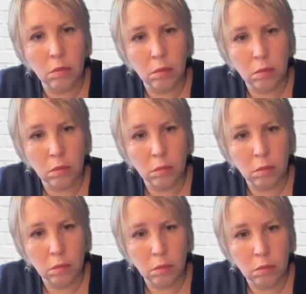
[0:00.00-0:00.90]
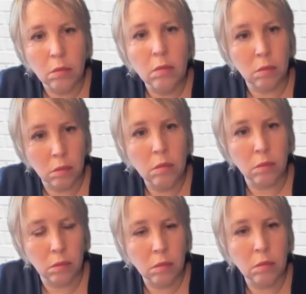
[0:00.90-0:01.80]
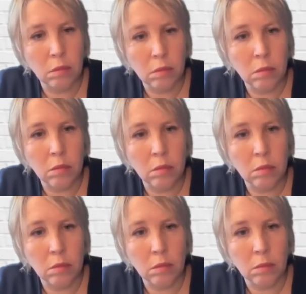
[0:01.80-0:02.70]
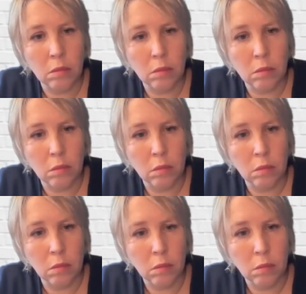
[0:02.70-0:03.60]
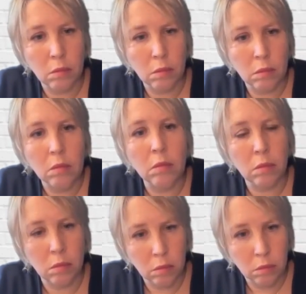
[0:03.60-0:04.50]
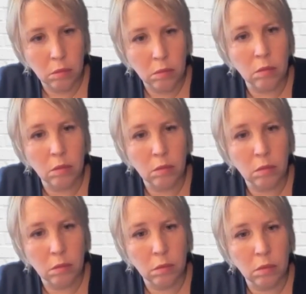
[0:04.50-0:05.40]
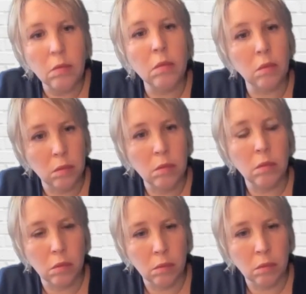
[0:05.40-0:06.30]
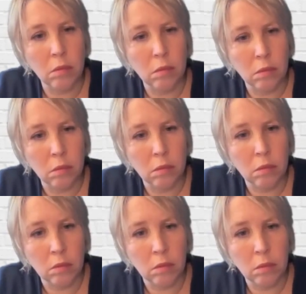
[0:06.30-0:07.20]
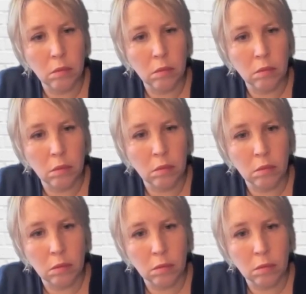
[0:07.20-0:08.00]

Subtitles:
The person shown says nothing.